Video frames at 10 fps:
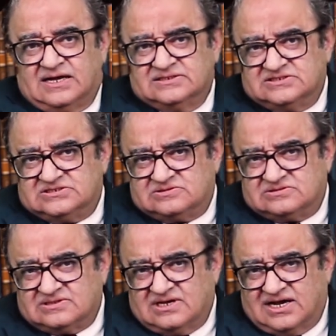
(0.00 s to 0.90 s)

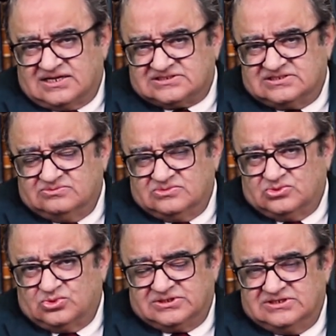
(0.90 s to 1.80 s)
Others asked
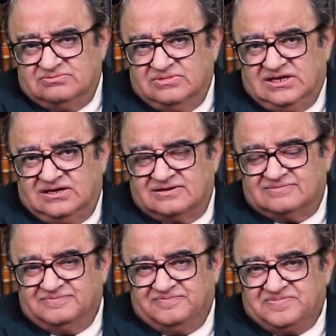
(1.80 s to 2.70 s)
him, What did he
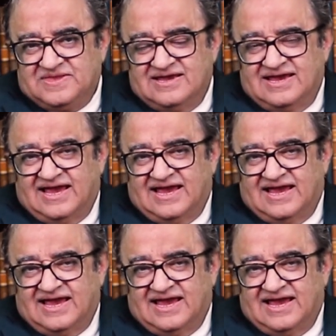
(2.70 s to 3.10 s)
mean?